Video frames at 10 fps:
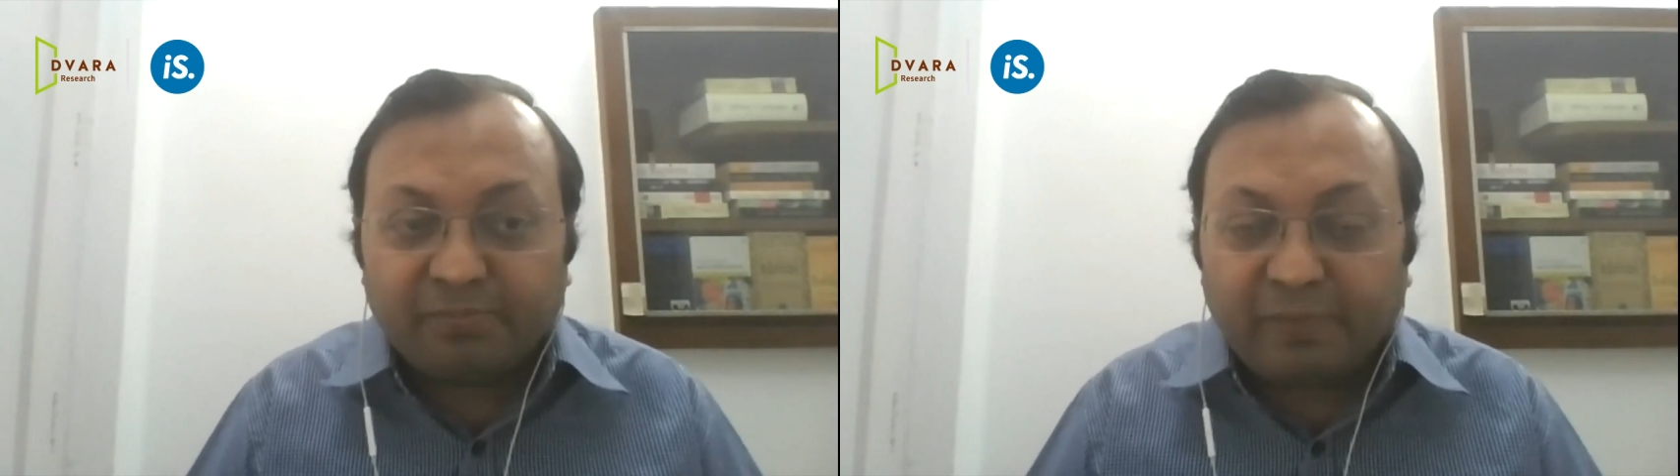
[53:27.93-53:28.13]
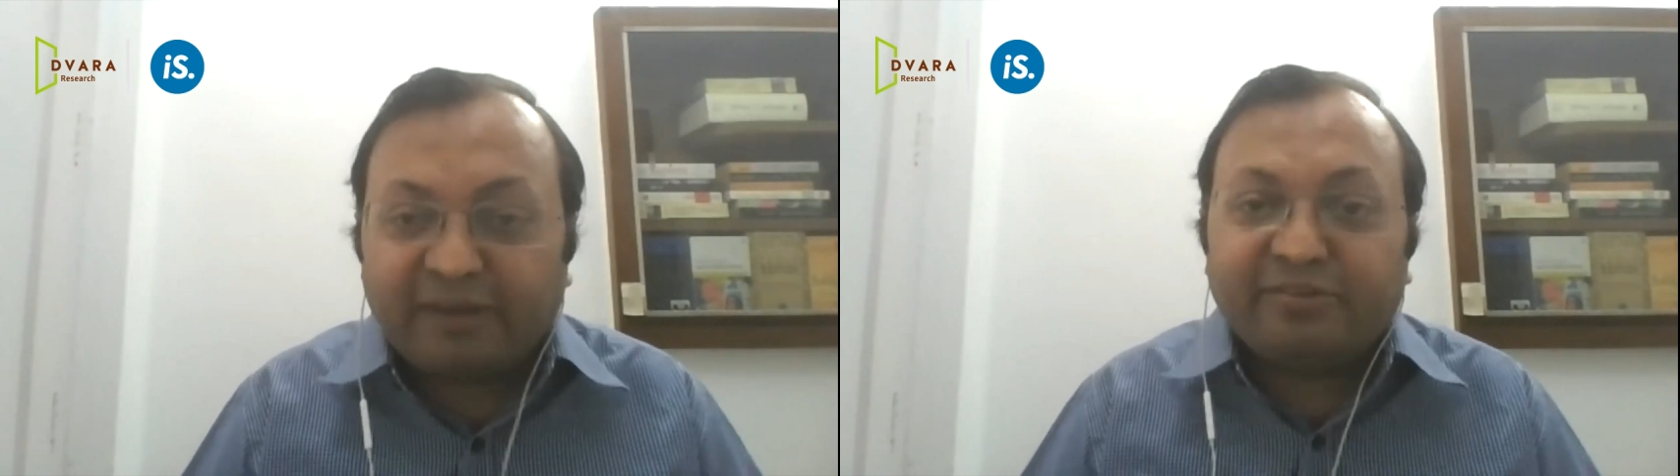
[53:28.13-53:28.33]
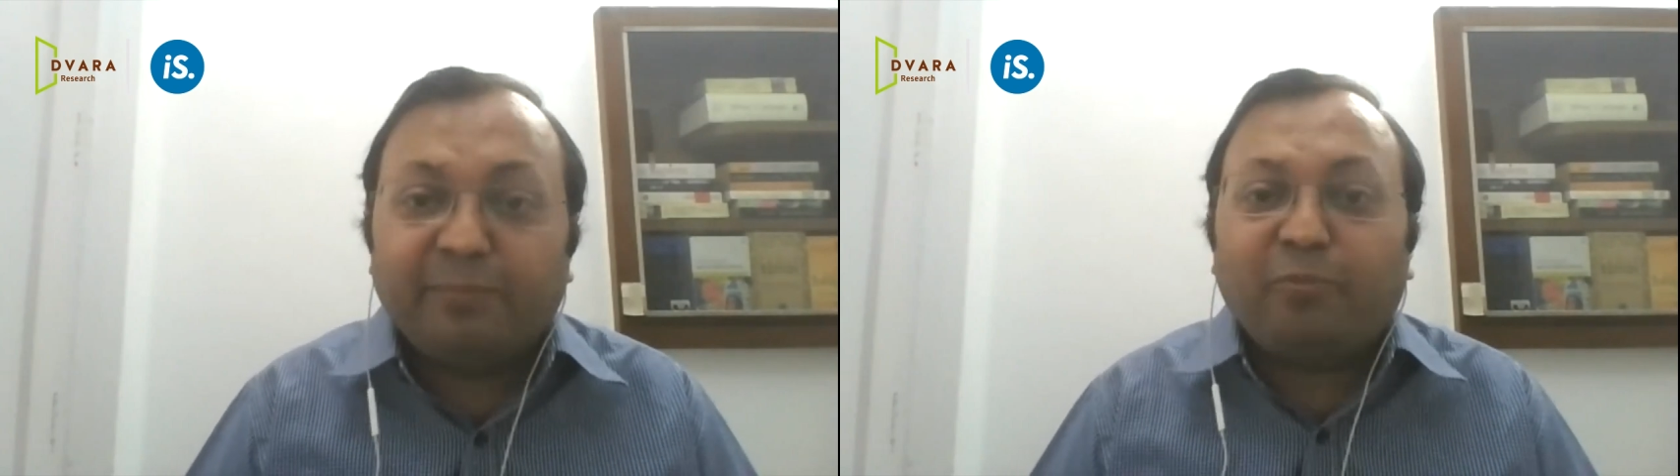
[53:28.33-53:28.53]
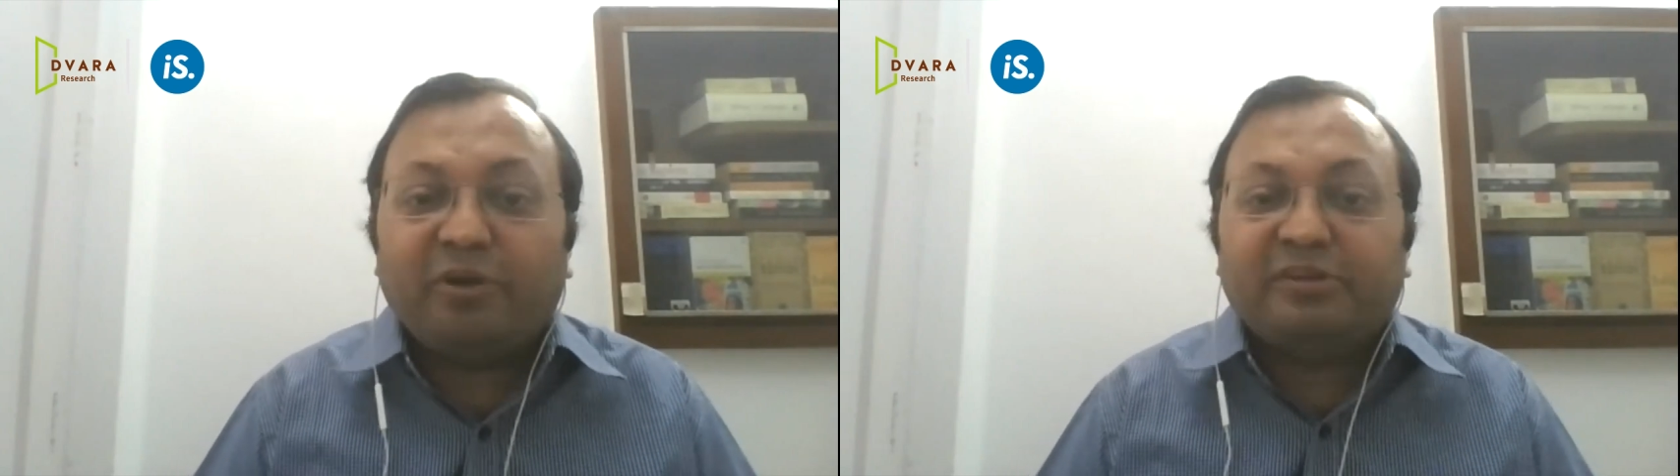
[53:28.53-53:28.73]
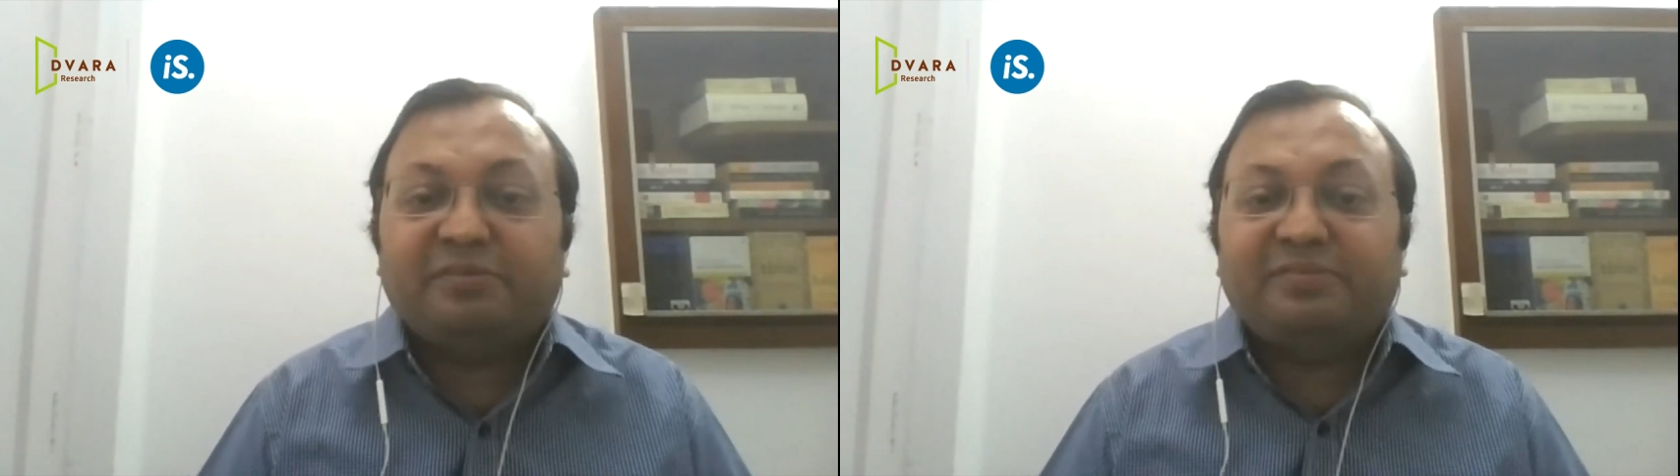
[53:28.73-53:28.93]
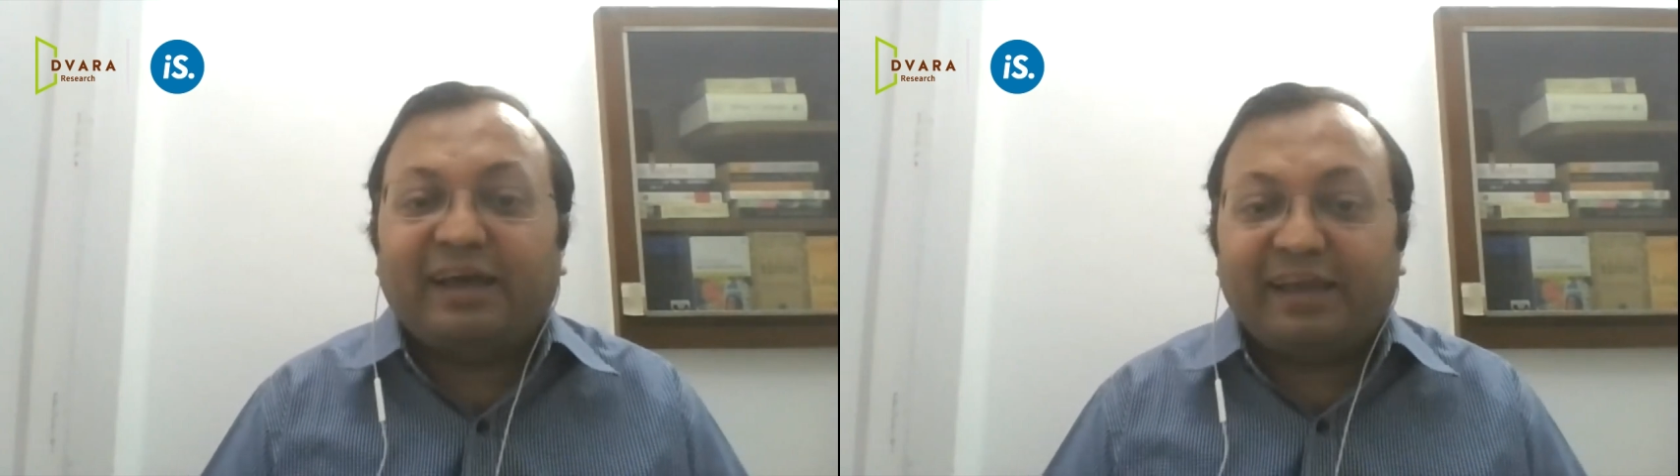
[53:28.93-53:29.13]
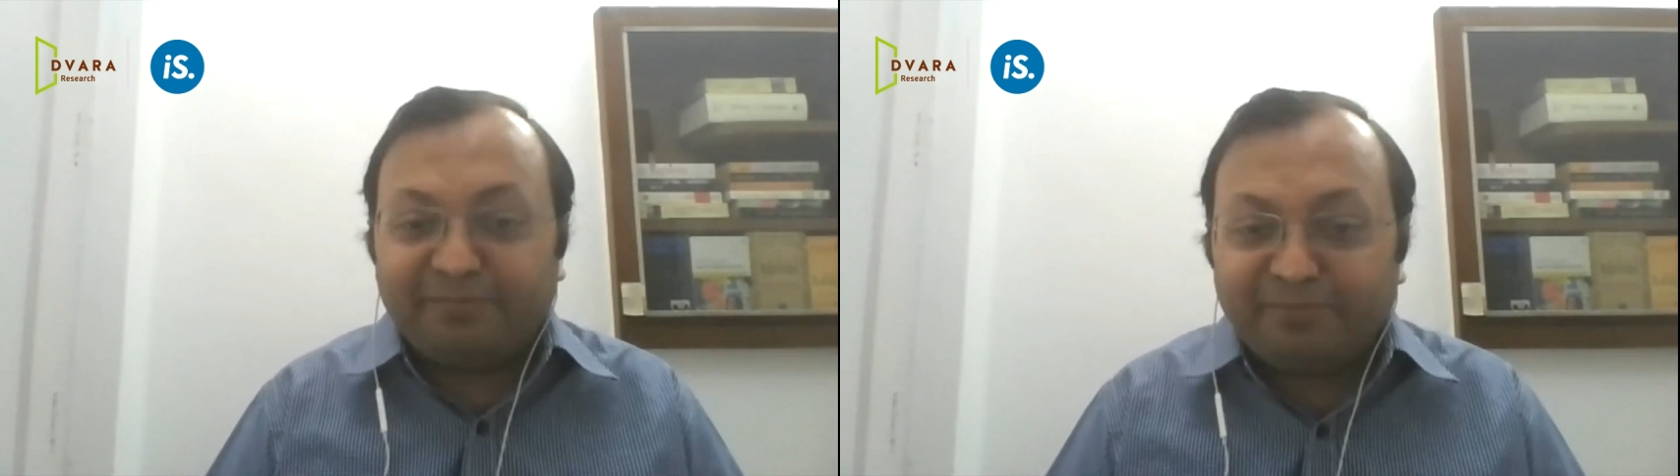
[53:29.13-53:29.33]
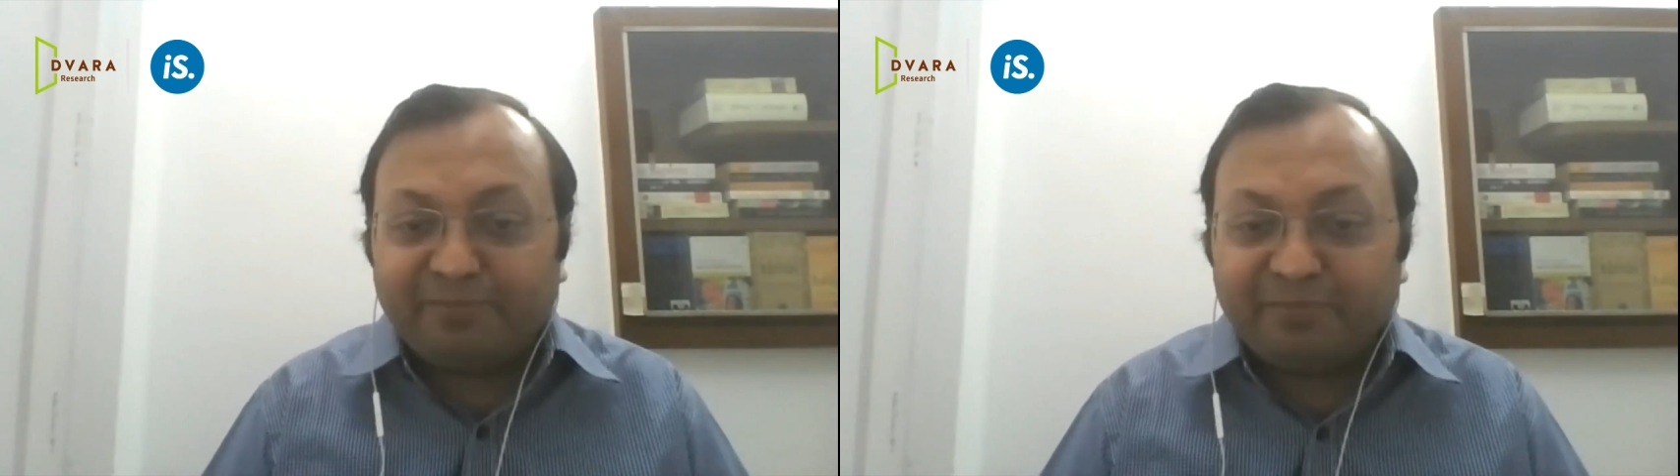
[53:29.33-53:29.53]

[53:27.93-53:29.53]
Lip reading: at some point of time